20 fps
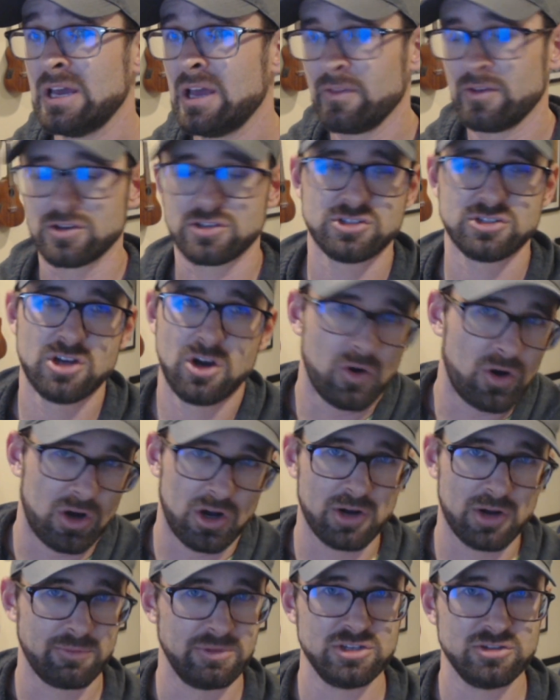there's no
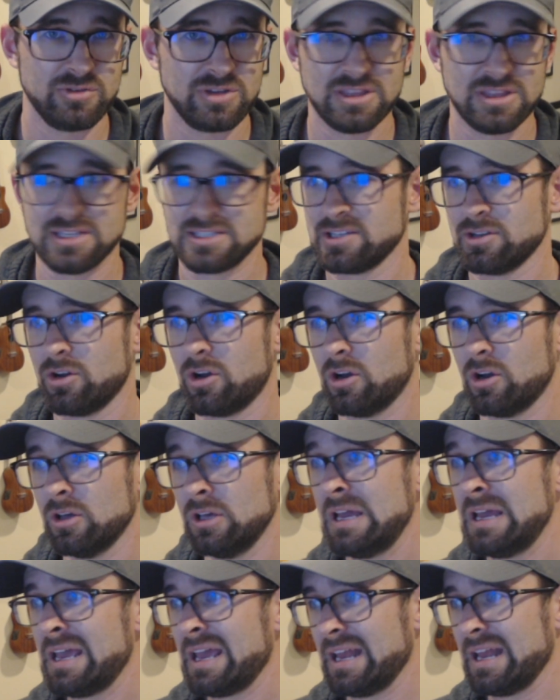harm in doing this at all,
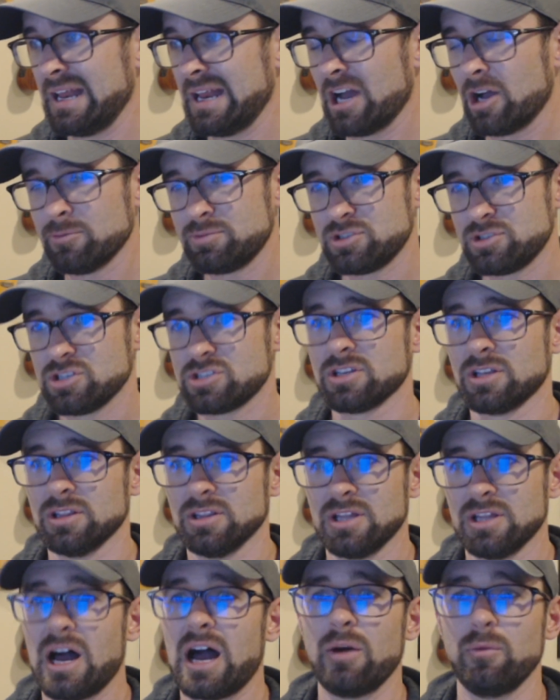and it helps just a
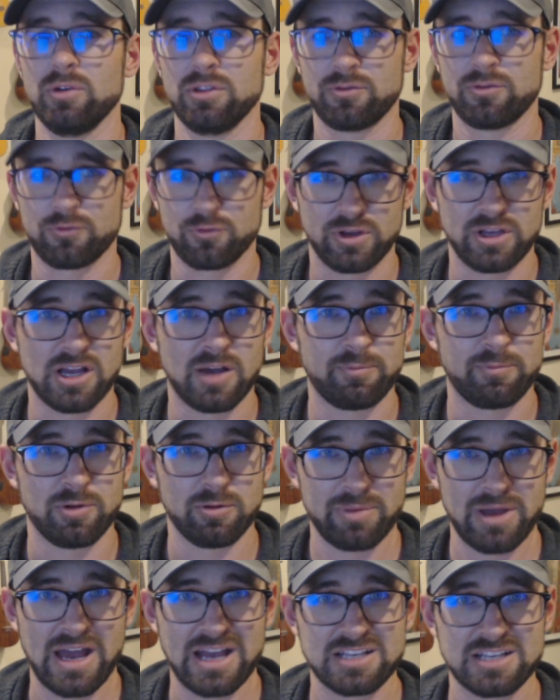lot with freeing up your
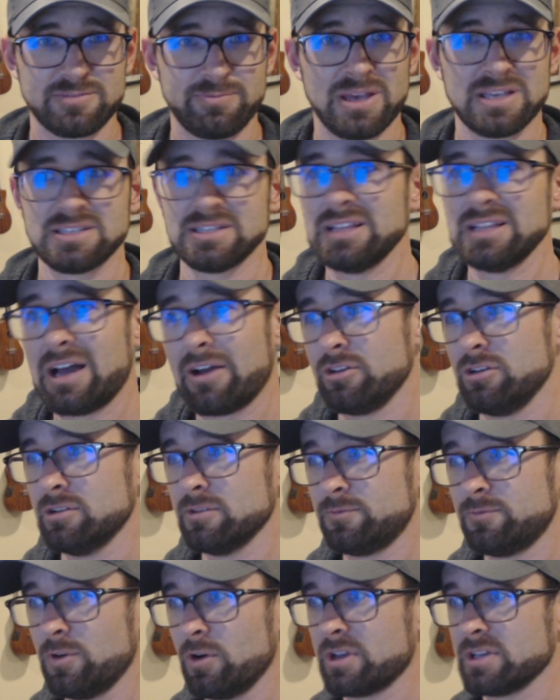bag space, allowing you to
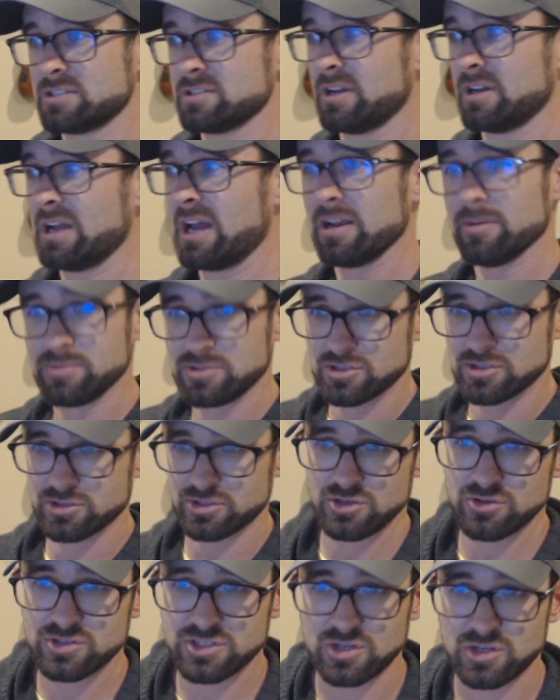focus on items you're
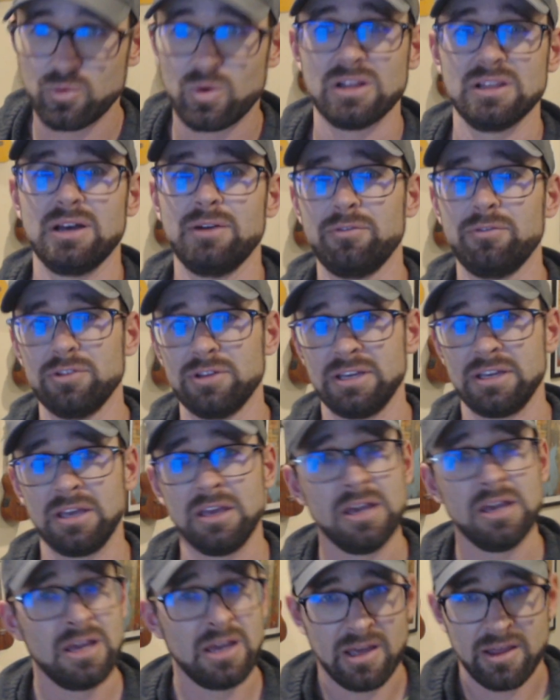using while leveling,
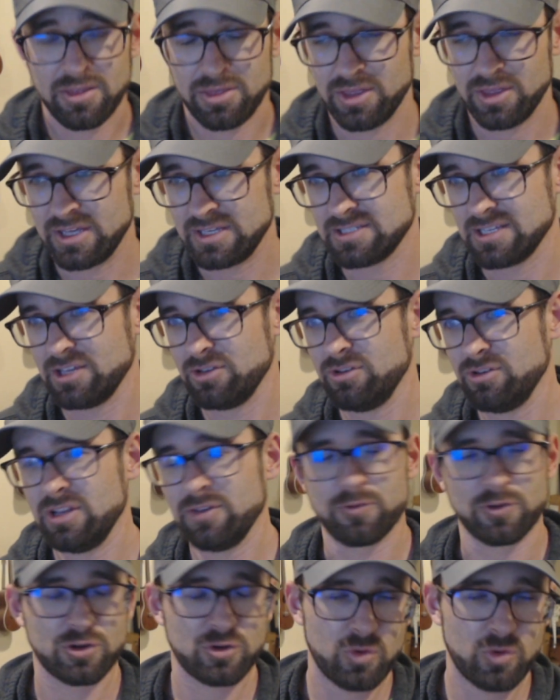things that you need
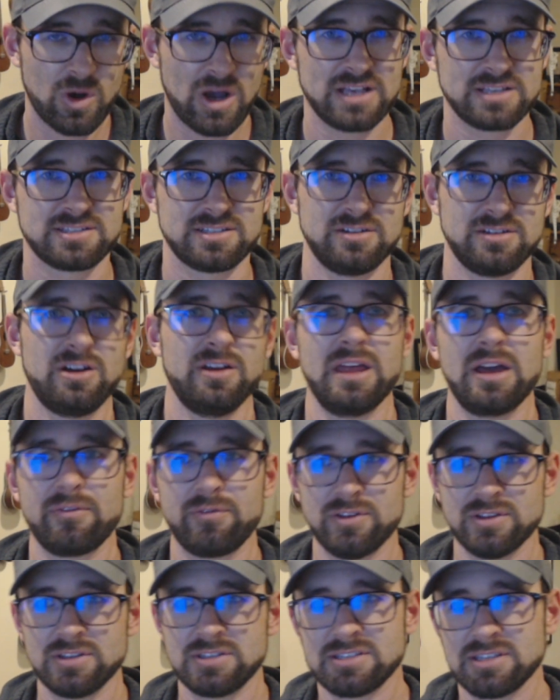for quests and all that
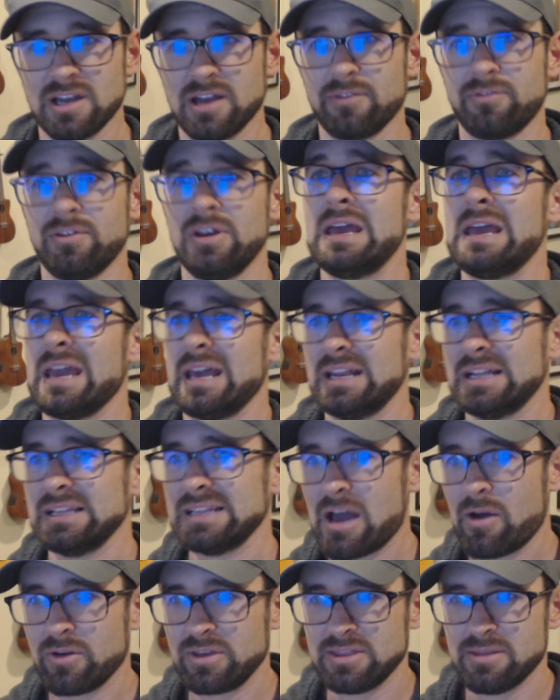fun stuff, and
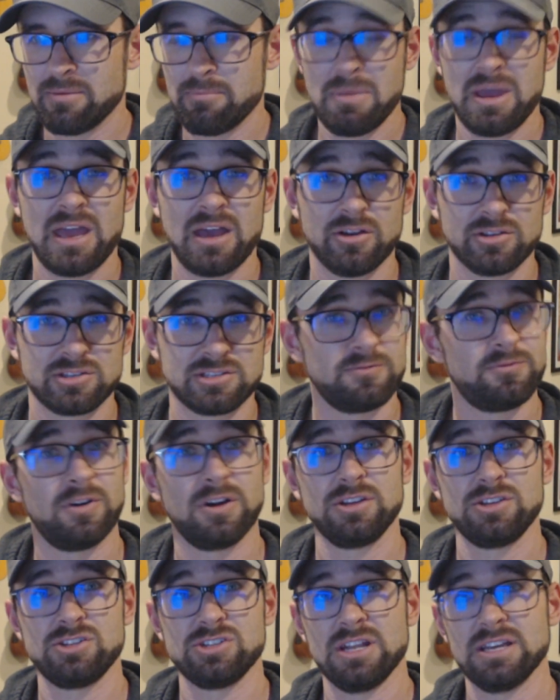allowing the mail to
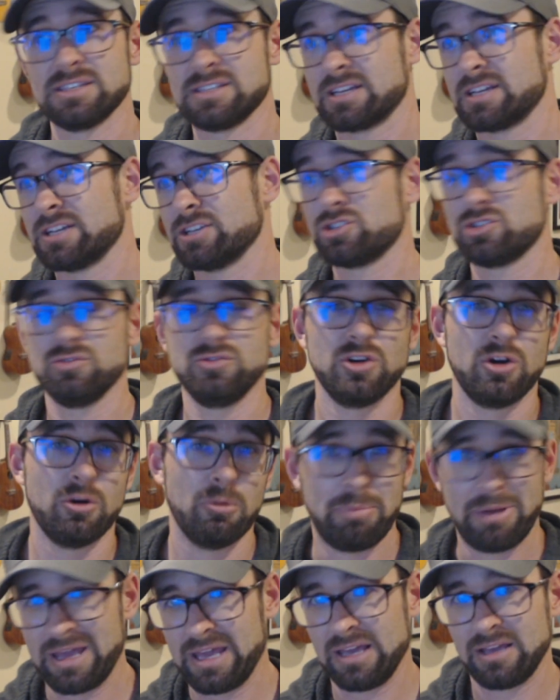function as like a pseudo
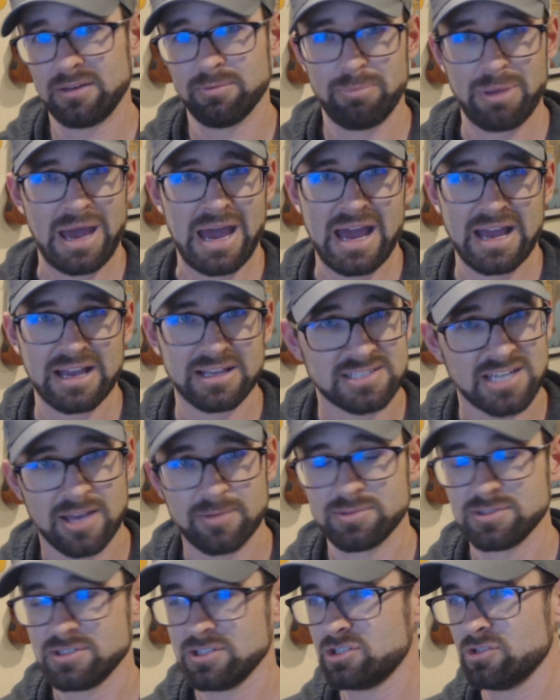bank bag
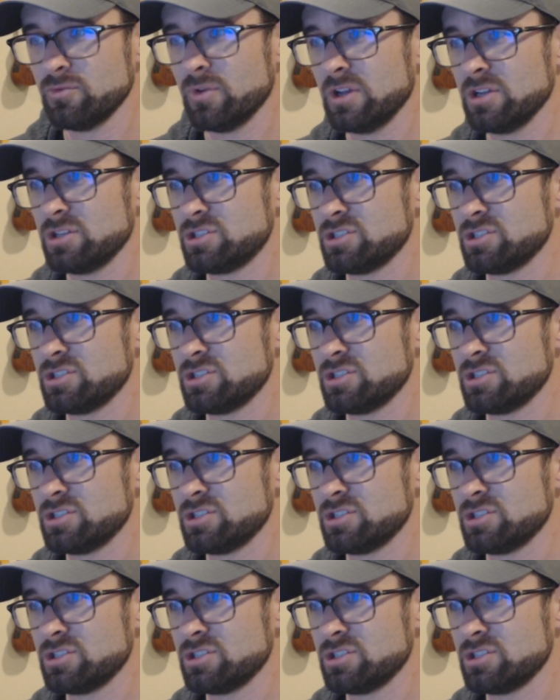type situation